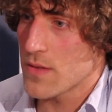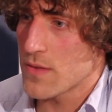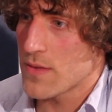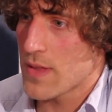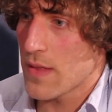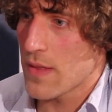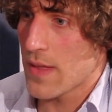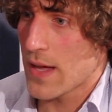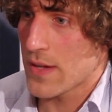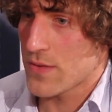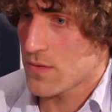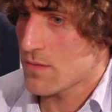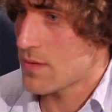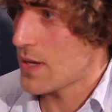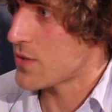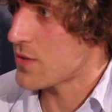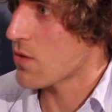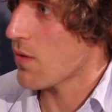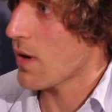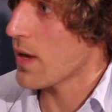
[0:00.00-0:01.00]

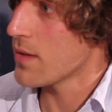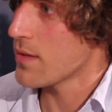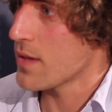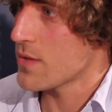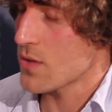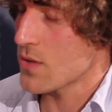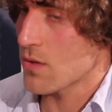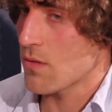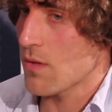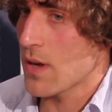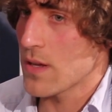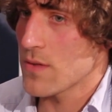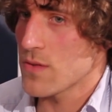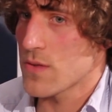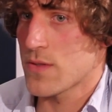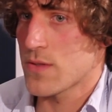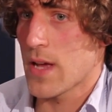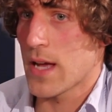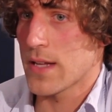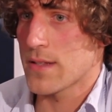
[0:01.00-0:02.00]
that's great. That's a great
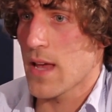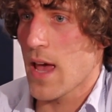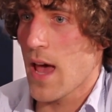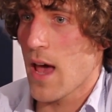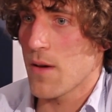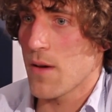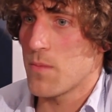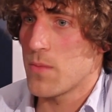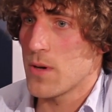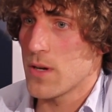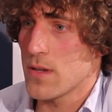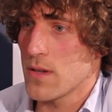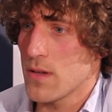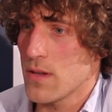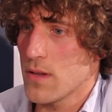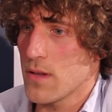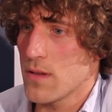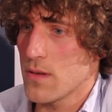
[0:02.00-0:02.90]
stat to have, but